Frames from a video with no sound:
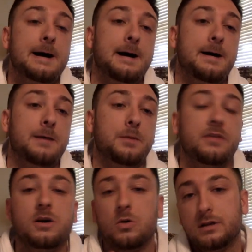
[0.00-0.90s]

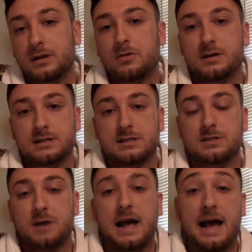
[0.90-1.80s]
And the only
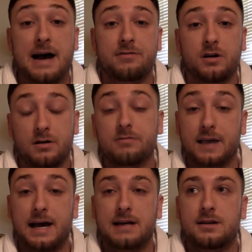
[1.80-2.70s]
criticism I have of
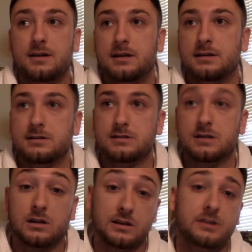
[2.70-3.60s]
that is
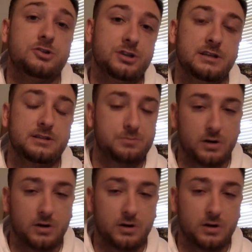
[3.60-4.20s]
the clean sheets,